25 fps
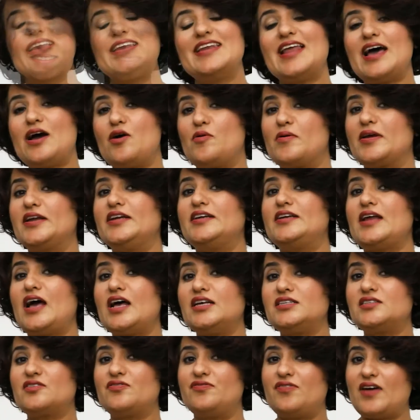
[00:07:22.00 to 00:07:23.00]
Now in
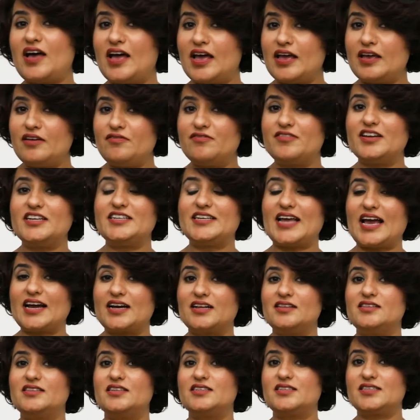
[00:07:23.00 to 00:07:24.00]
task 5, we
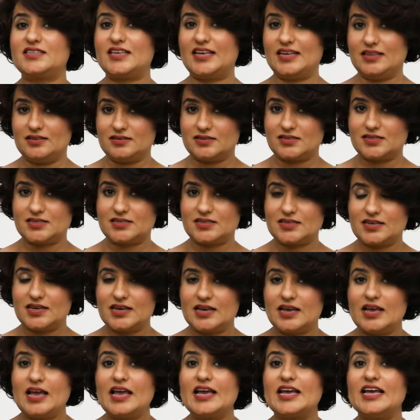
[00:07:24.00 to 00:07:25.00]
tackle the skills.
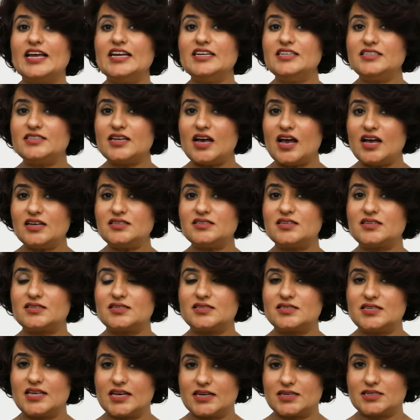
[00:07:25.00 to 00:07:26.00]
In task
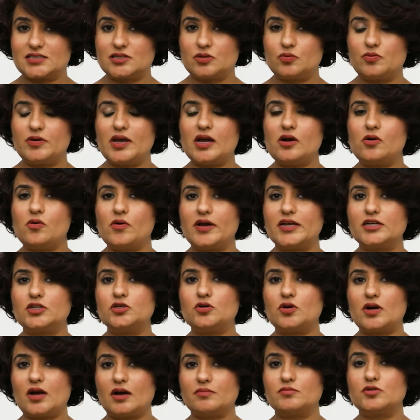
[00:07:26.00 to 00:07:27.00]
6, we are going
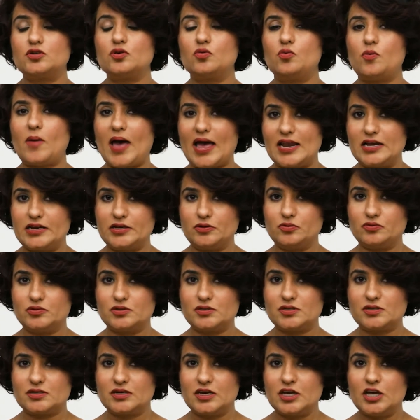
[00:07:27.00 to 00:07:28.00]
to come to
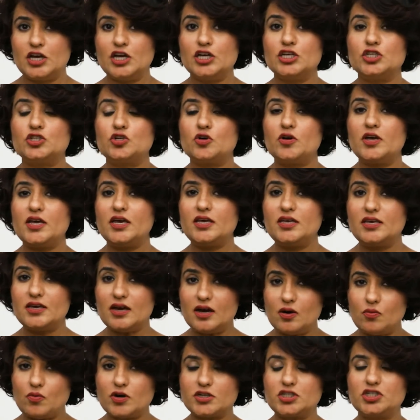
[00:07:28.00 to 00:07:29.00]
values. So
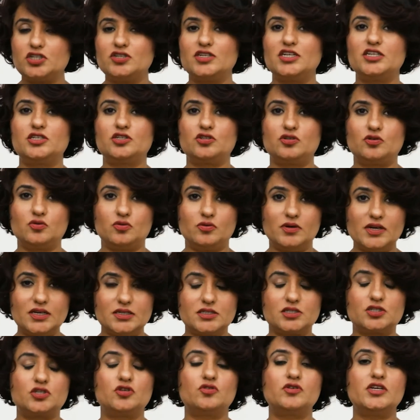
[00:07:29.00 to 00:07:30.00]
here what you need to do
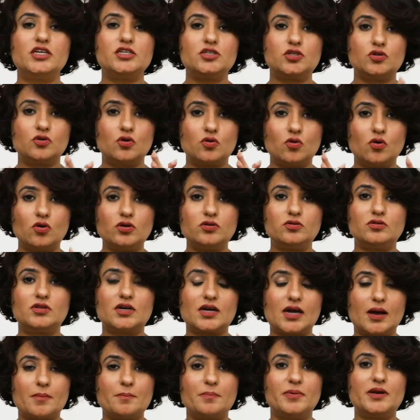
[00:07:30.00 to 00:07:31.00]
is you need to go to the
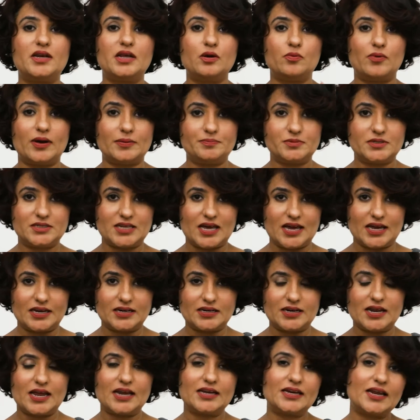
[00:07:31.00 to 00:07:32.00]
company
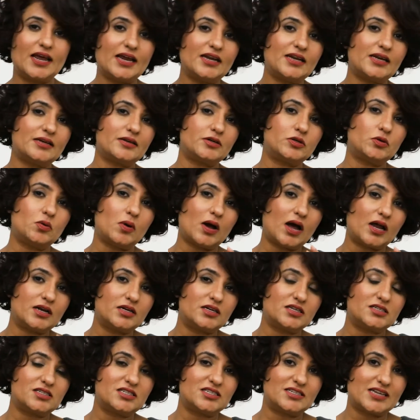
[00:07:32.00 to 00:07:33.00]
website and get to
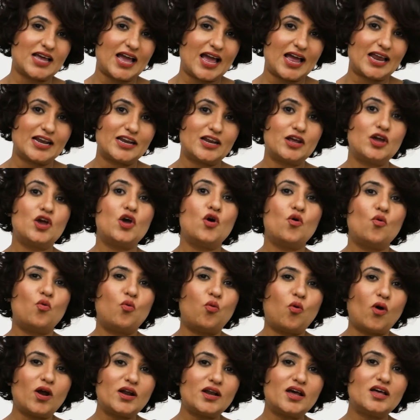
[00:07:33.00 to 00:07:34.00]
understand
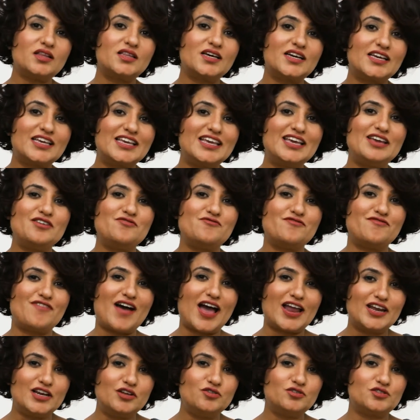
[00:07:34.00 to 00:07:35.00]
what are the key
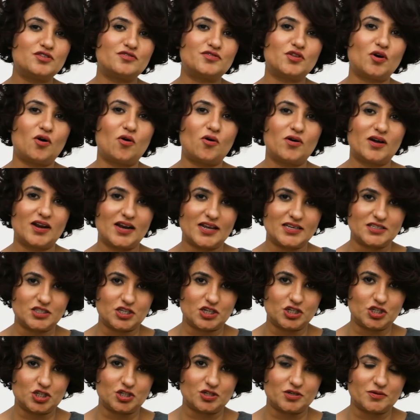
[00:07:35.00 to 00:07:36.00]
values of the
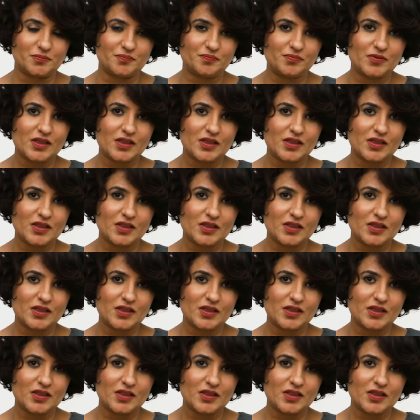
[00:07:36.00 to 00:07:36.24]
organization.